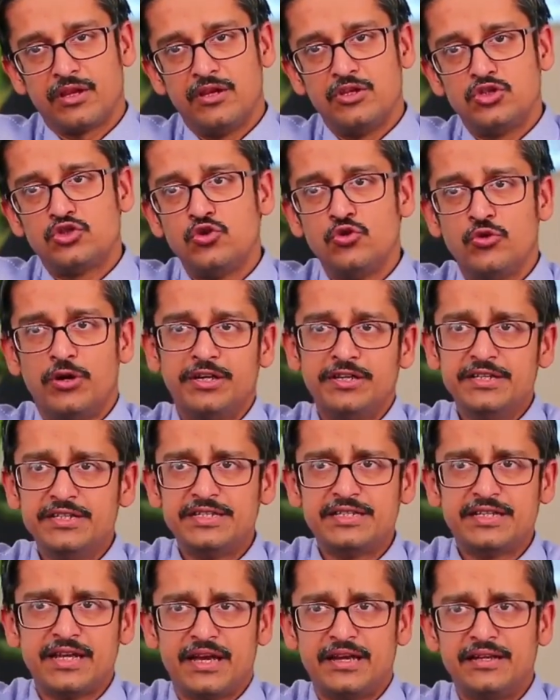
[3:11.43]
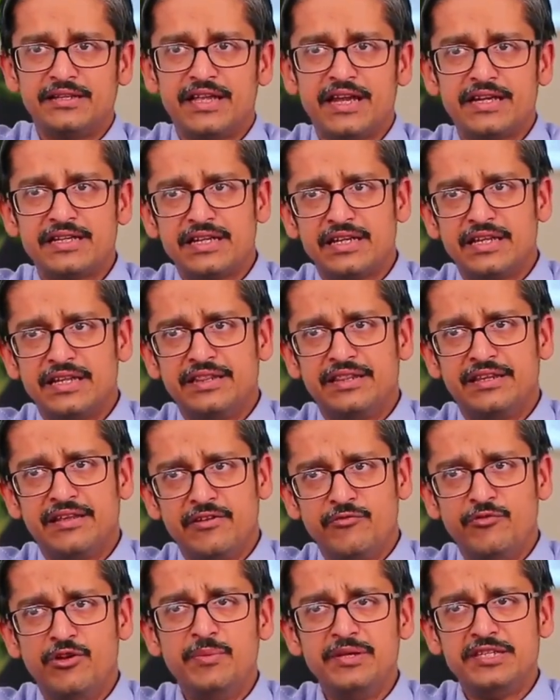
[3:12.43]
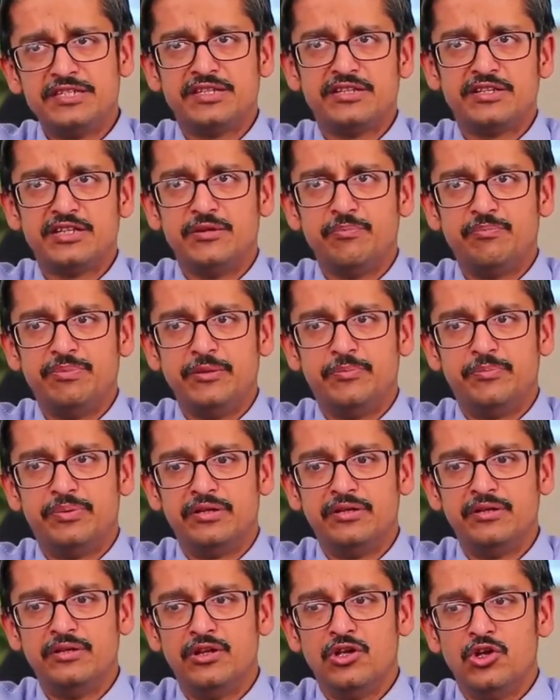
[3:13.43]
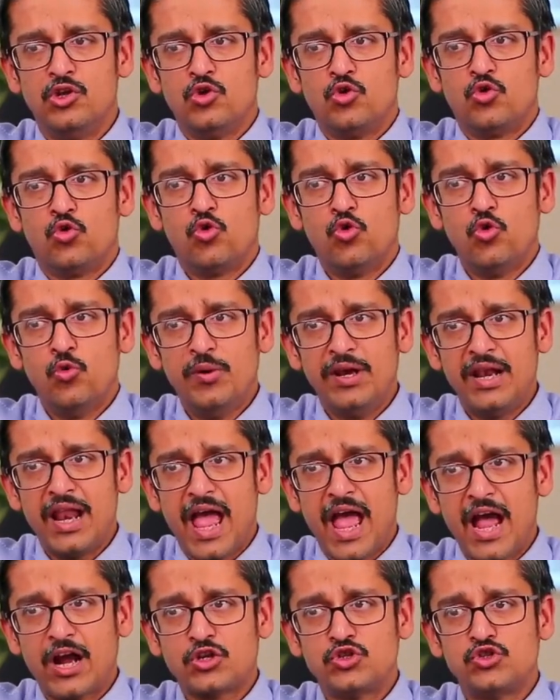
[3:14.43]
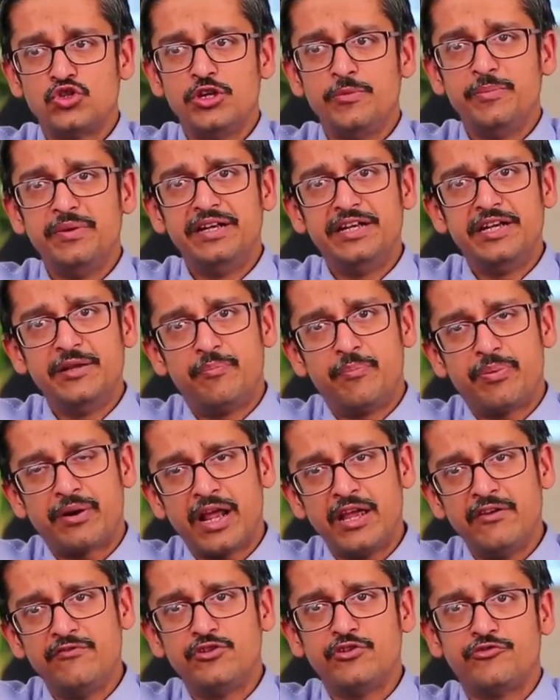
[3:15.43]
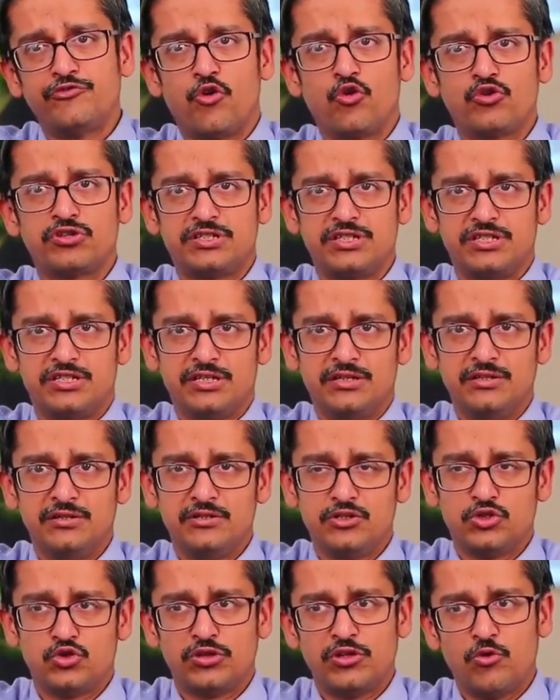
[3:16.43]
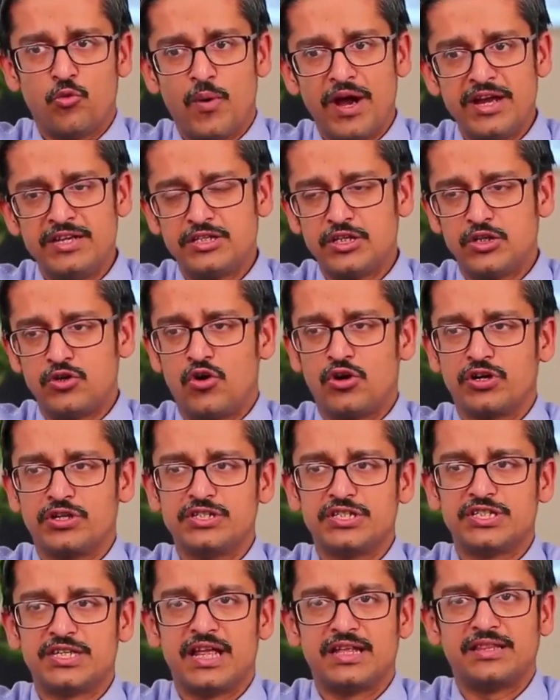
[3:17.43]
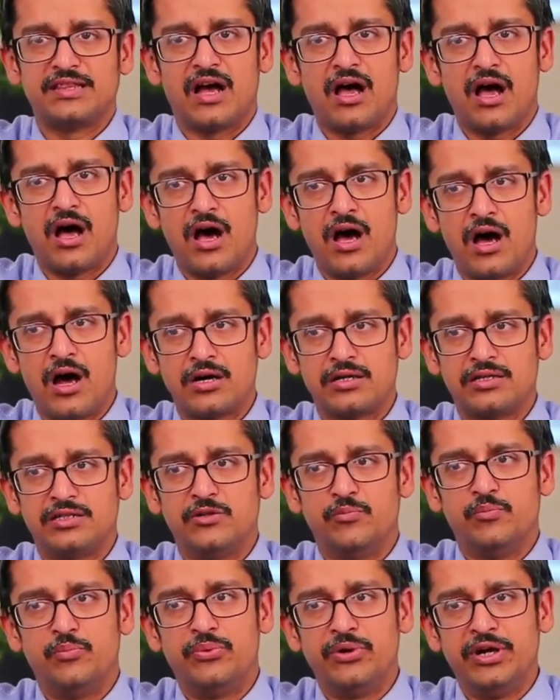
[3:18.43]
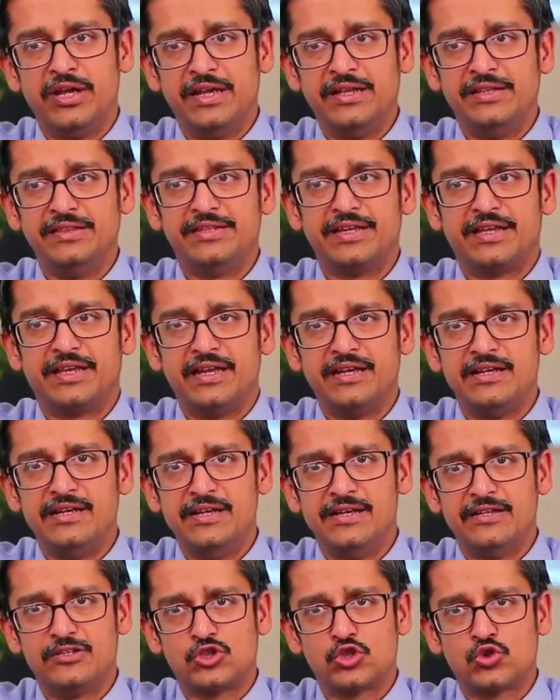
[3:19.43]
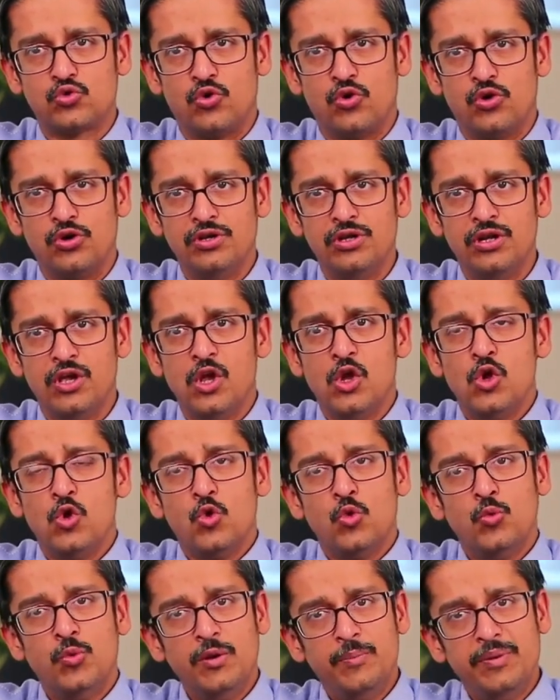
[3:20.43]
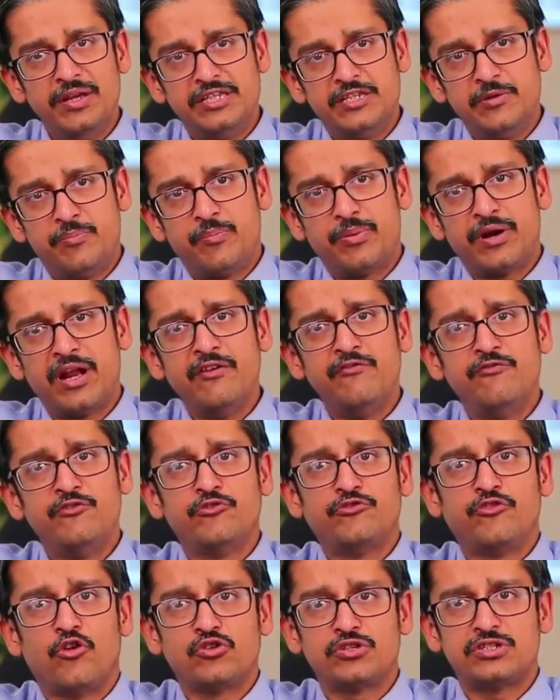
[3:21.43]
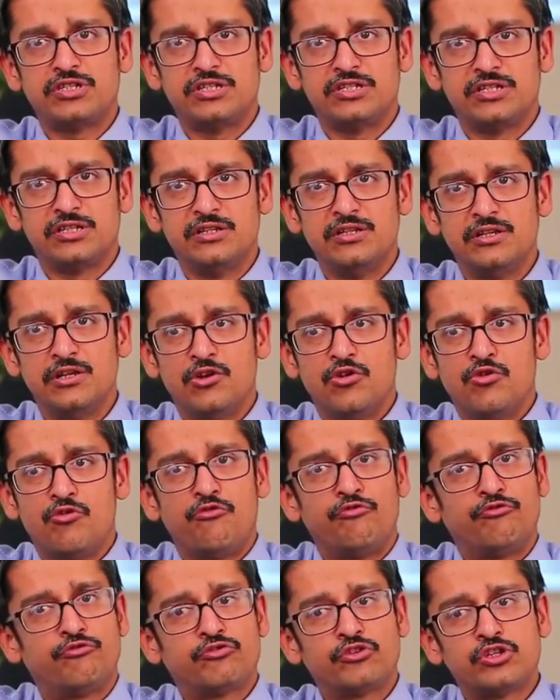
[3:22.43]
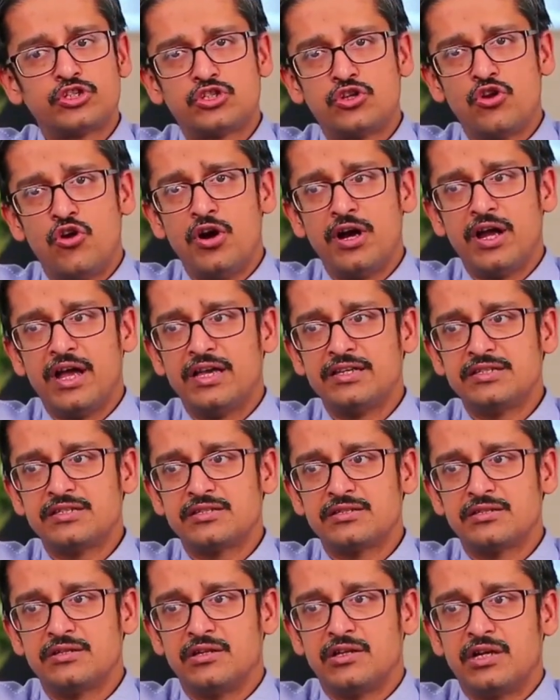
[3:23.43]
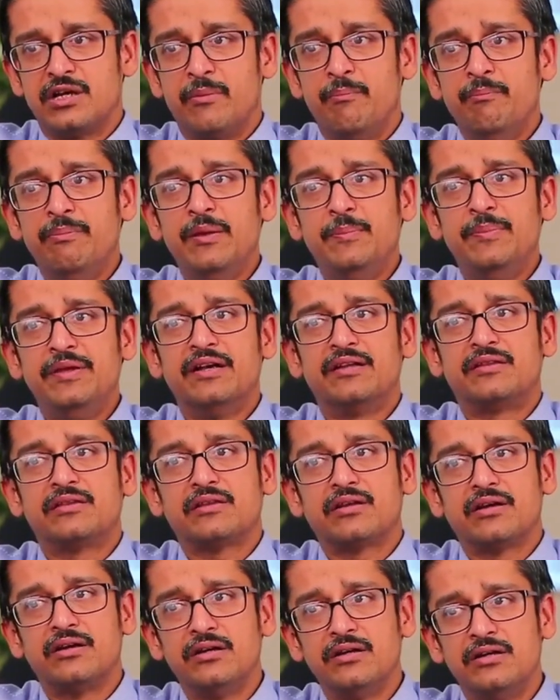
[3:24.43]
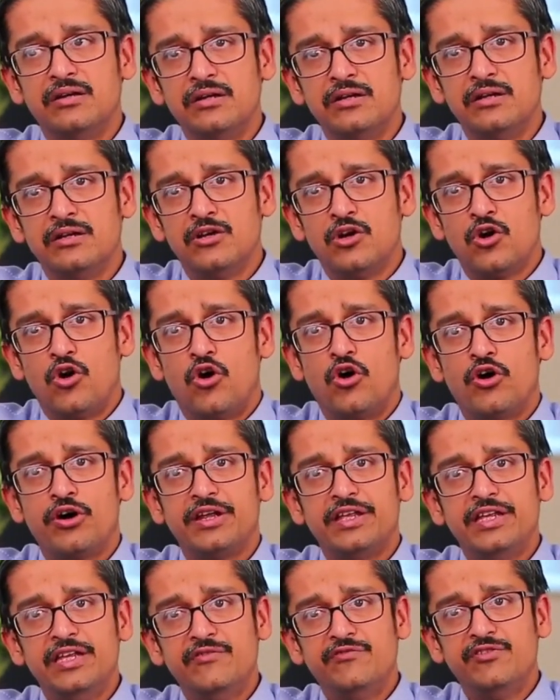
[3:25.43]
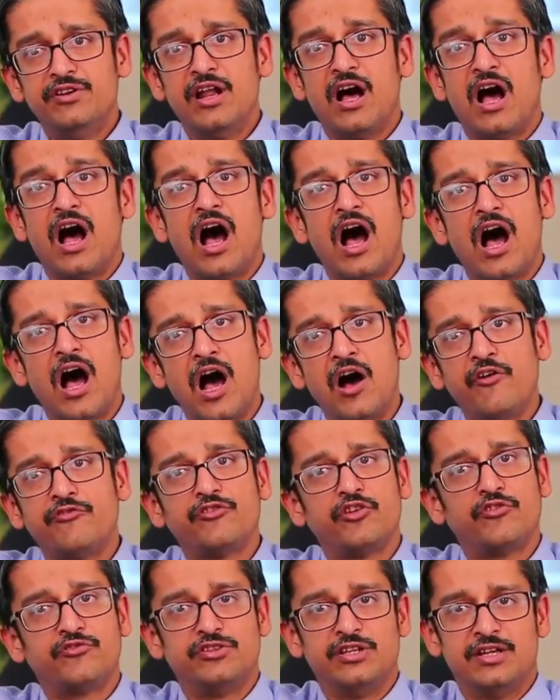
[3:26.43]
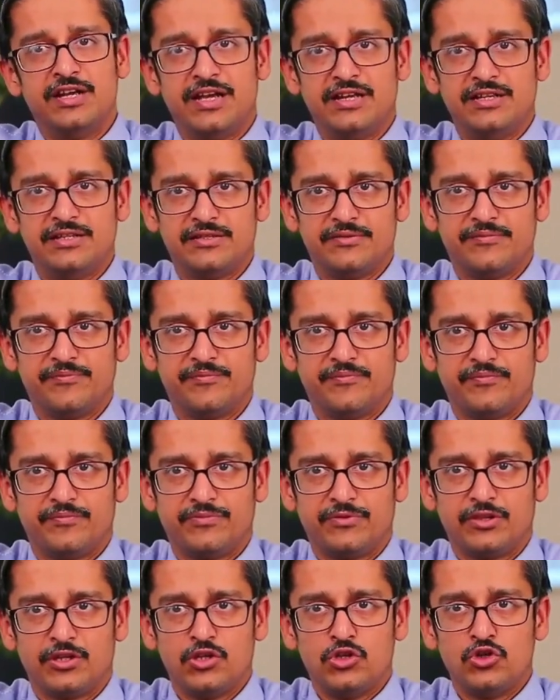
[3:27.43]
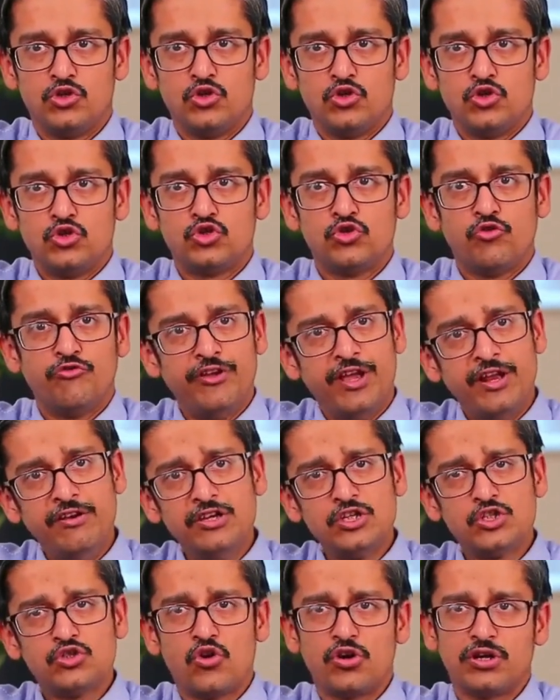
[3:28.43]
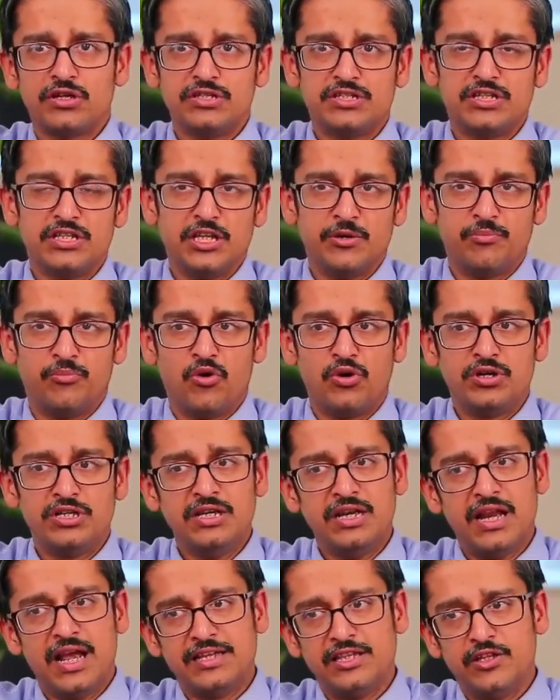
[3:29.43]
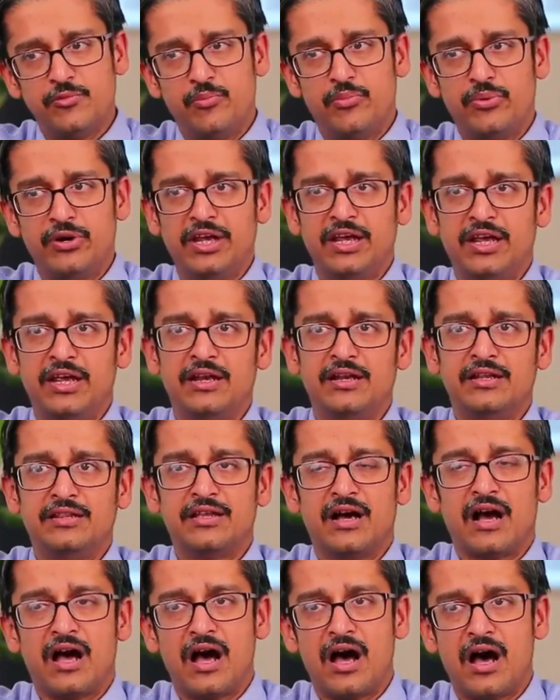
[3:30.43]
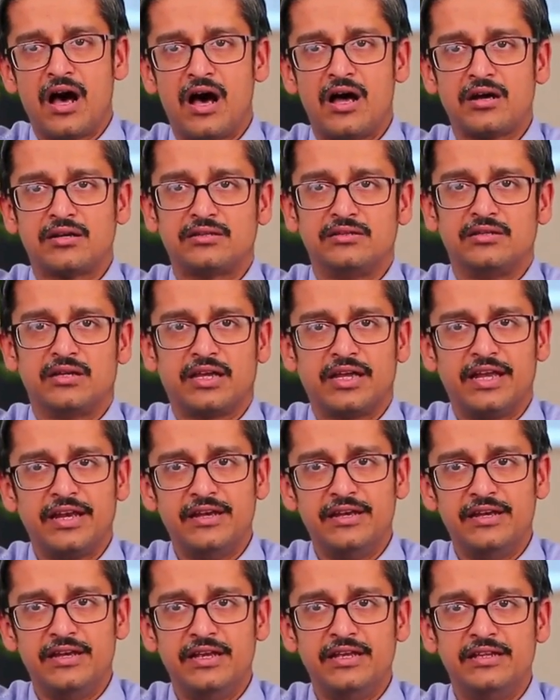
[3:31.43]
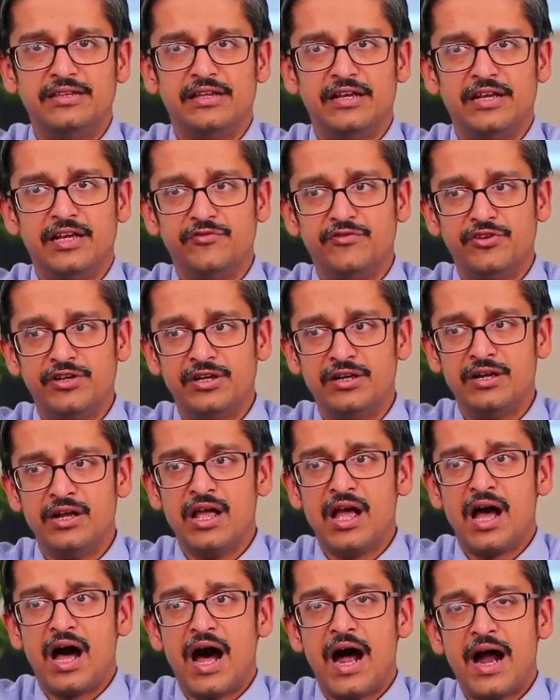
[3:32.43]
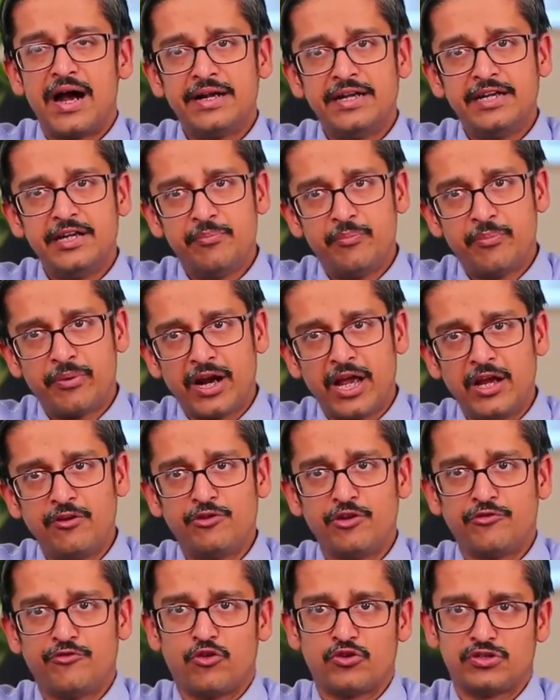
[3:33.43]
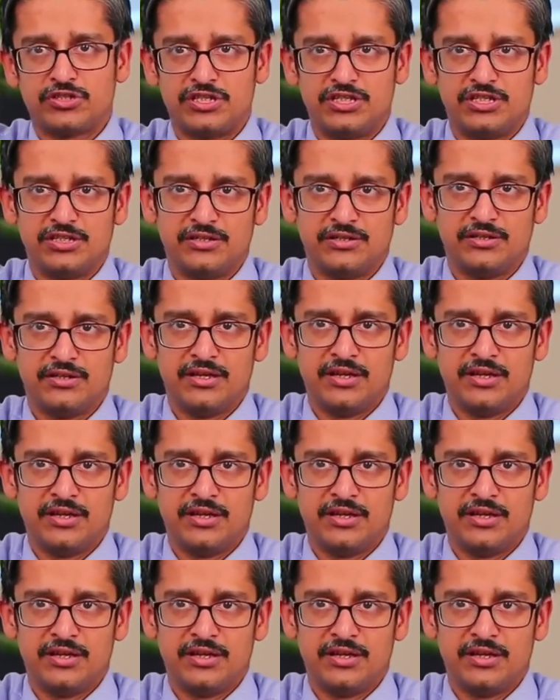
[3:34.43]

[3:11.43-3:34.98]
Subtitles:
So you understand that there will be certain people who will actually be deprived of oxygen. So the vital organs like the heart, the brain, the kidney and so on will be deprived of oxygen for as long as maybe a third or even half of the night. So various organs in the body like the brain, the heart, the kidney, the liver are deprived of oxygen,